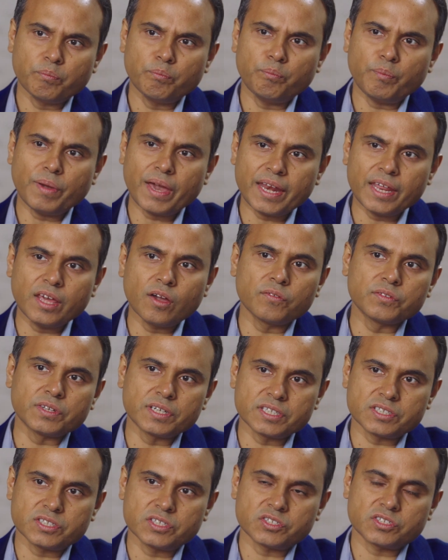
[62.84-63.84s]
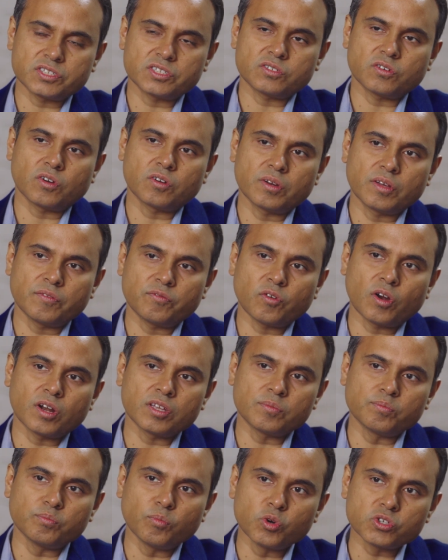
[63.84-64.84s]
Many of the decisions, or if not
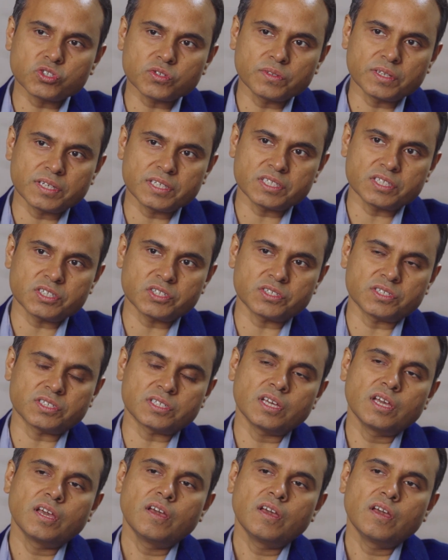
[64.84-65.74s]
most of the decisions,